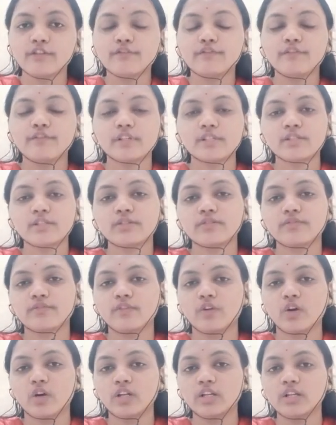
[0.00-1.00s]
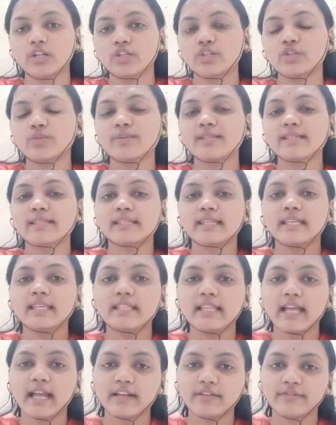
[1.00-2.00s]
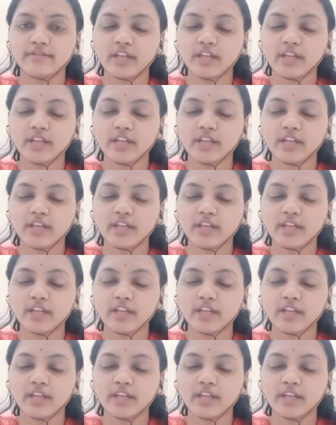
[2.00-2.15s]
First of all, you will see that